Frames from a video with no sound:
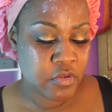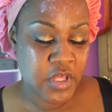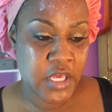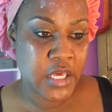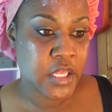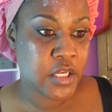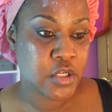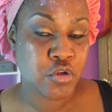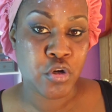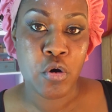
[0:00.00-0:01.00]
then,
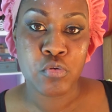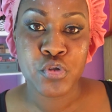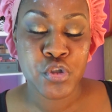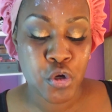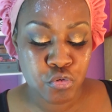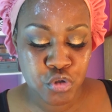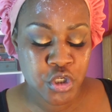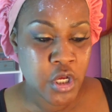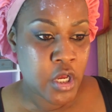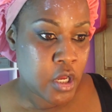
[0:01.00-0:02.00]
you know,
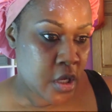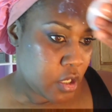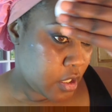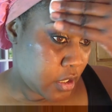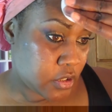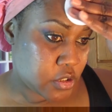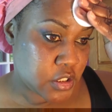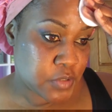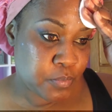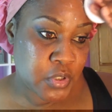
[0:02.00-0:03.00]
search,
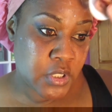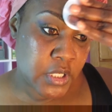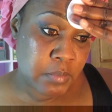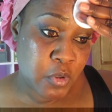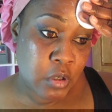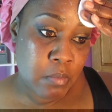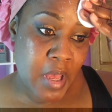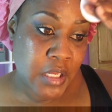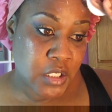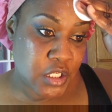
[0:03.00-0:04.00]
just put in Milk of
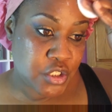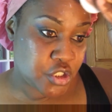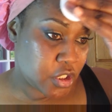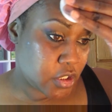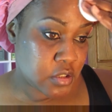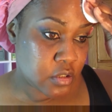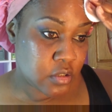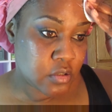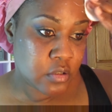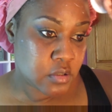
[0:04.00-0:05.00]
Magnesia
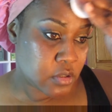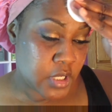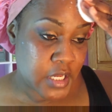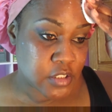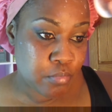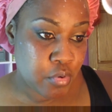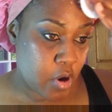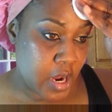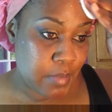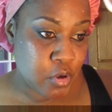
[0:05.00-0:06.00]
as a
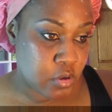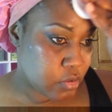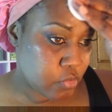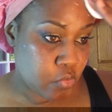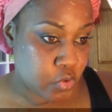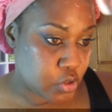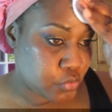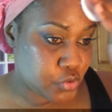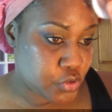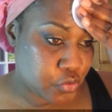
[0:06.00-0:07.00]
primer on
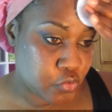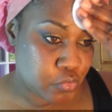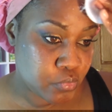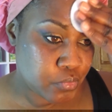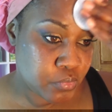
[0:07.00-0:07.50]
YouTube,